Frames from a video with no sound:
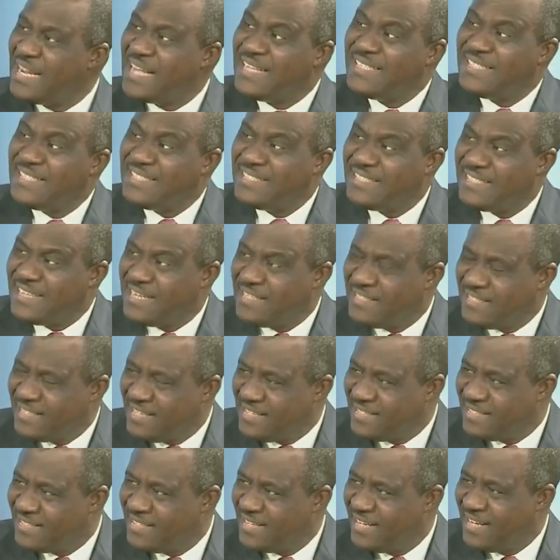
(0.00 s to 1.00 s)
That's a stress
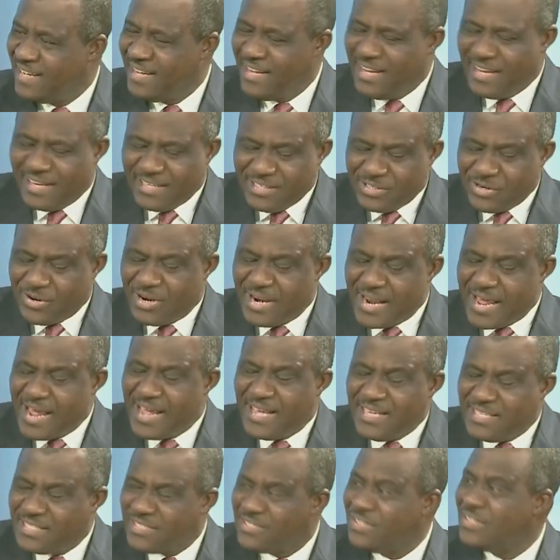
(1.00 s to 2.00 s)
test. Dollar
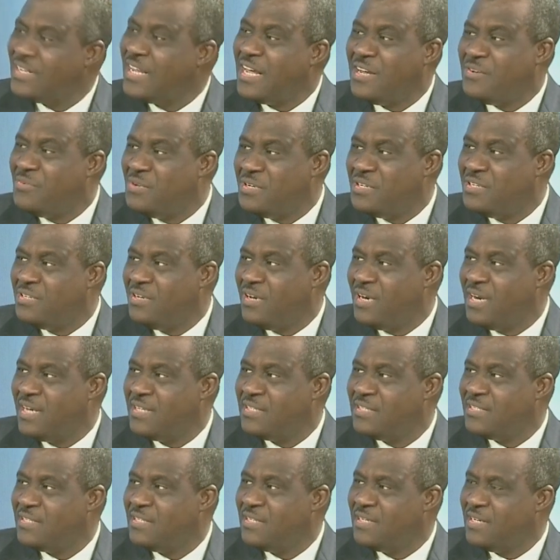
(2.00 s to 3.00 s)
is not at $20
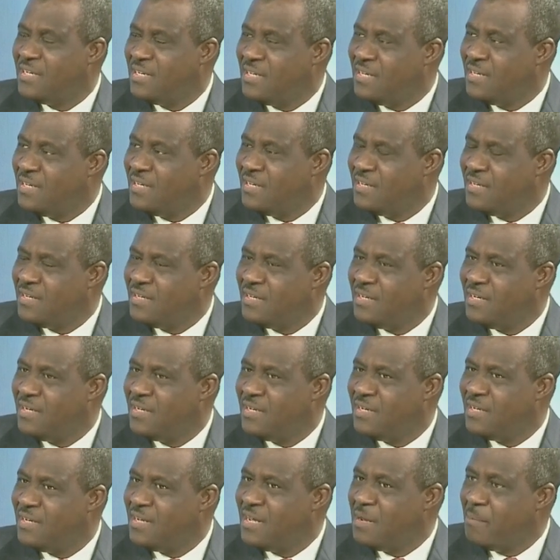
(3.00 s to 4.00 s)
a
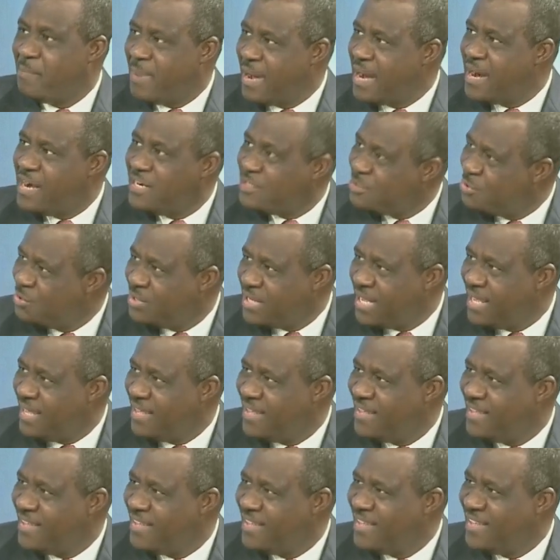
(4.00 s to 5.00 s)
barrel today.
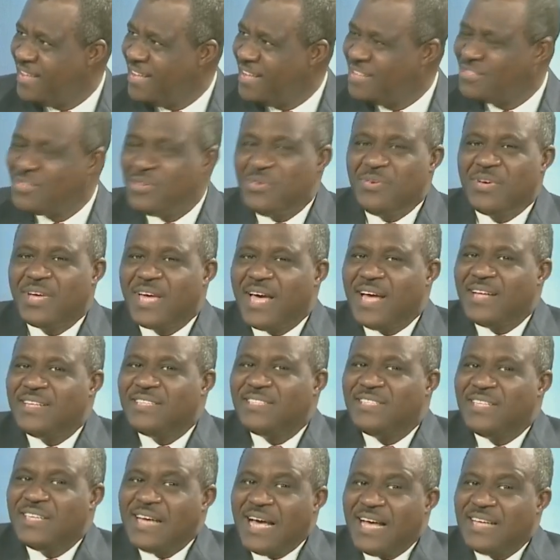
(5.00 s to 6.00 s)
So you
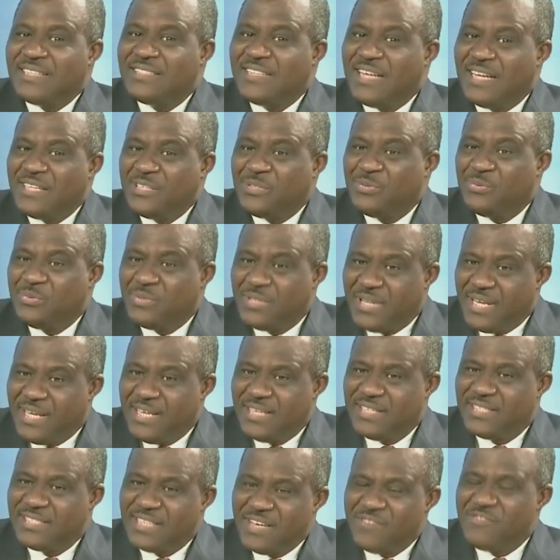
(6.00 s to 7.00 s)
can't say as at
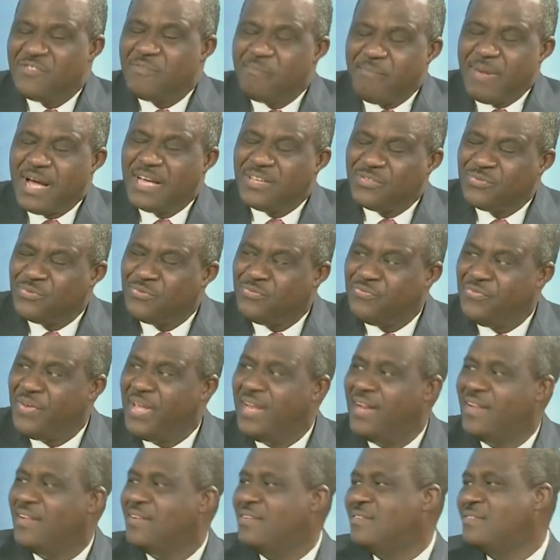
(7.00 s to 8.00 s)
today, 7 banks will
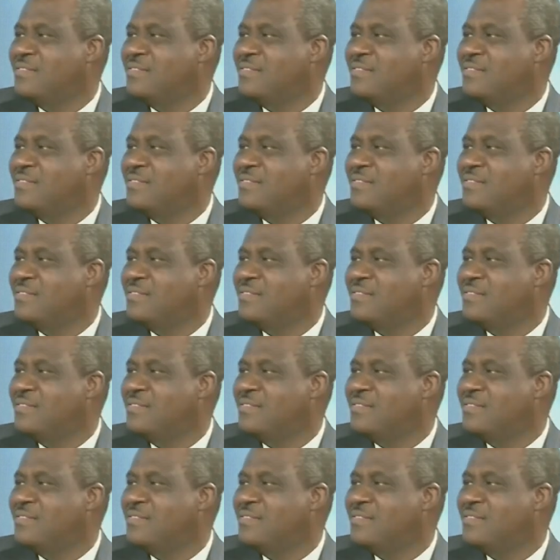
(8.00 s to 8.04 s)
fail.